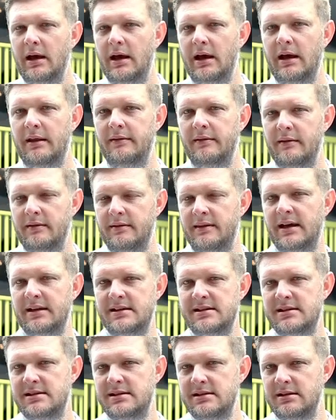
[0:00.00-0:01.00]
And
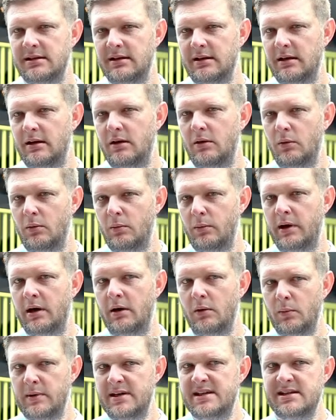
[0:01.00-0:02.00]
that's
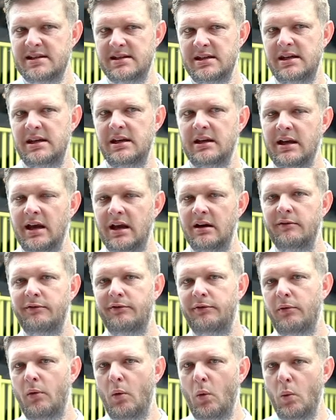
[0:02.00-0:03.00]
where we see kind
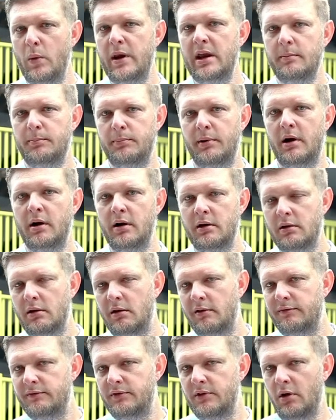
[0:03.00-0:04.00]
of weak part
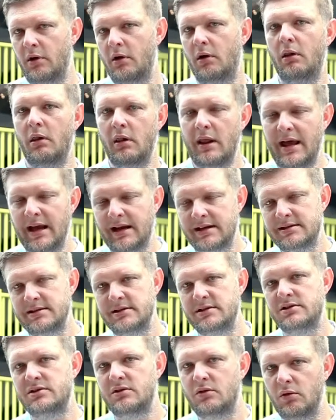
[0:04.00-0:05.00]
of the whole
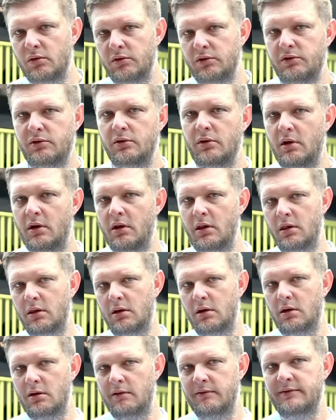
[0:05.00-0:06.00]
access
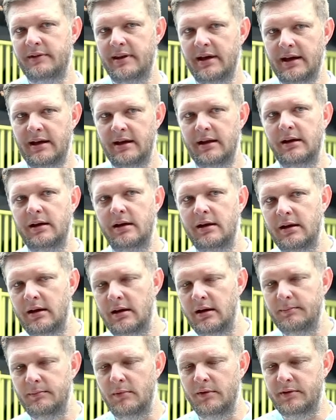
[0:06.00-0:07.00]
control of that,
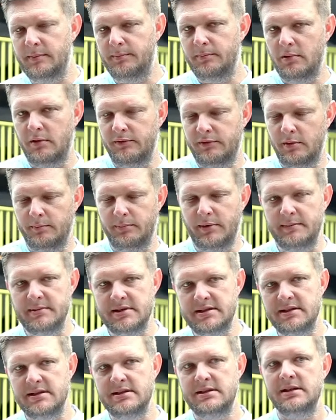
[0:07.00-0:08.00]
of your
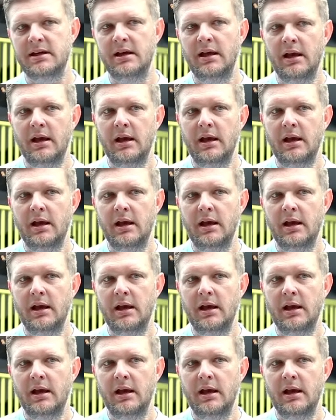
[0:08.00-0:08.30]
premises.